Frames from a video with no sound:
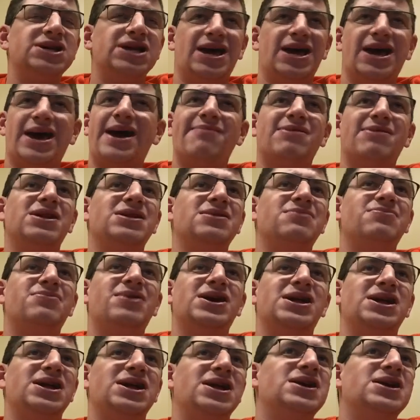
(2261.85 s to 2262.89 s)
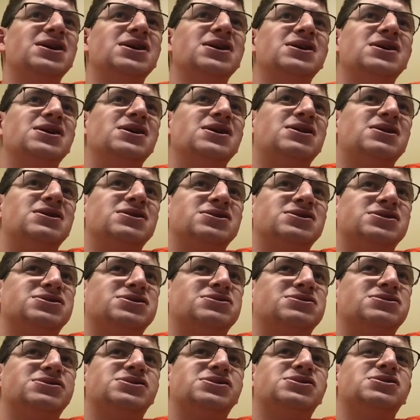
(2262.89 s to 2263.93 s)
to rush the passer, so
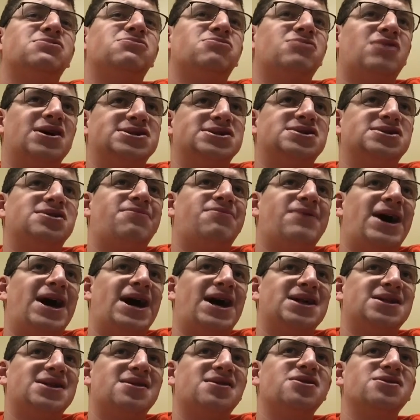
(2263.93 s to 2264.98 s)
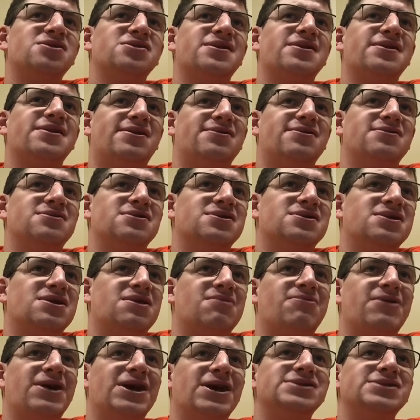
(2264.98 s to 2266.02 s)
the Patriots don't really have to worry
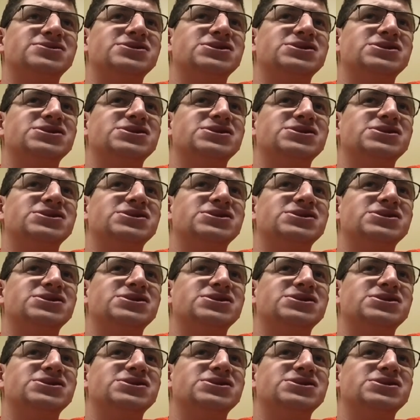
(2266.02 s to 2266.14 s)
about